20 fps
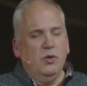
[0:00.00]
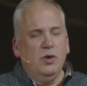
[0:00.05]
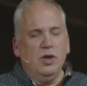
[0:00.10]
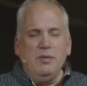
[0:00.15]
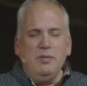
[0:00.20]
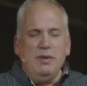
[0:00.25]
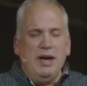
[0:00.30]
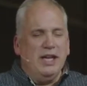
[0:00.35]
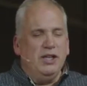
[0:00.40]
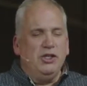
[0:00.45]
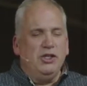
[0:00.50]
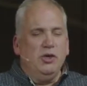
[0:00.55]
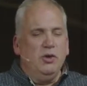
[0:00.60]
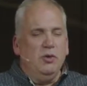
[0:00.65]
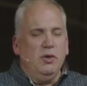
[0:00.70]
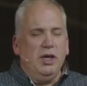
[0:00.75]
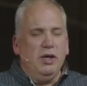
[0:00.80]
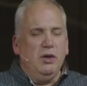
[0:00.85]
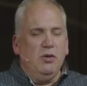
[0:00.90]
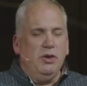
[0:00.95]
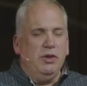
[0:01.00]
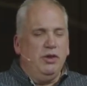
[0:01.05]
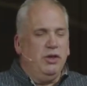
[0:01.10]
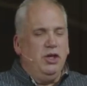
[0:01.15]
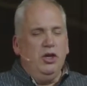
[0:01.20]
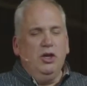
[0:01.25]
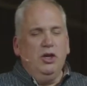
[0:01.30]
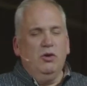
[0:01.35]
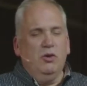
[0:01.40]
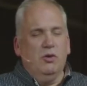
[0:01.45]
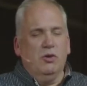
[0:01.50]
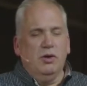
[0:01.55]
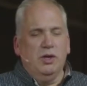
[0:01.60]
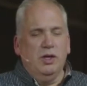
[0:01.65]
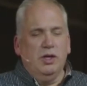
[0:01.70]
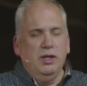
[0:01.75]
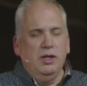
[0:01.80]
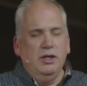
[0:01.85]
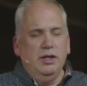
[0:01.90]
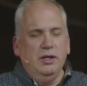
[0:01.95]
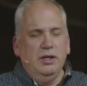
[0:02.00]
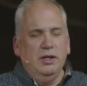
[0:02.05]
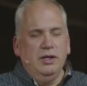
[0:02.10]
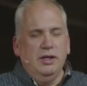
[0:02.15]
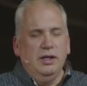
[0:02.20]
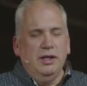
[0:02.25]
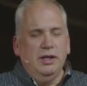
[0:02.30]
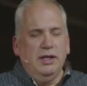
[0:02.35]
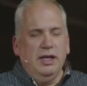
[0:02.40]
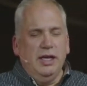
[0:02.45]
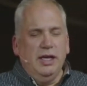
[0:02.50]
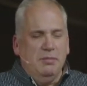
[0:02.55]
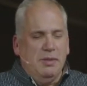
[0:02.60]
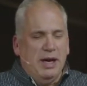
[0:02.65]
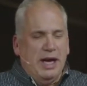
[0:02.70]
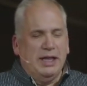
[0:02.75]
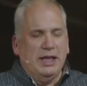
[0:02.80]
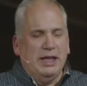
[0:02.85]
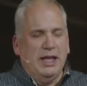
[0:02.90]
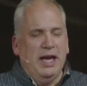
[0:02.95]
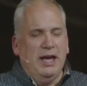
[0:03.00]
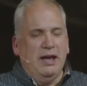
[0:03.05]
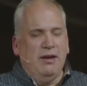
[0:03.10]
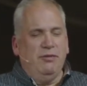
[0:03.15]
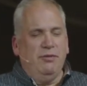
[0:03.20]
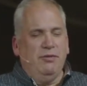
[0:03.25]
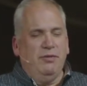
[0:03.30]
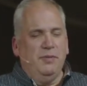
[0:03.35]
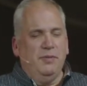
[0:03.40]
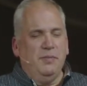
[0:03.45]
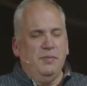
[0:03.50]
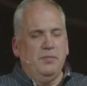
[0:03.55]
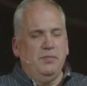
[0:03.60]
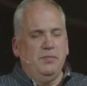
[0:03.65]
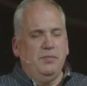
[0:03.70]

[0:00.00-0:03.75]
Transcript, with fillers: What am I doing with you in my life?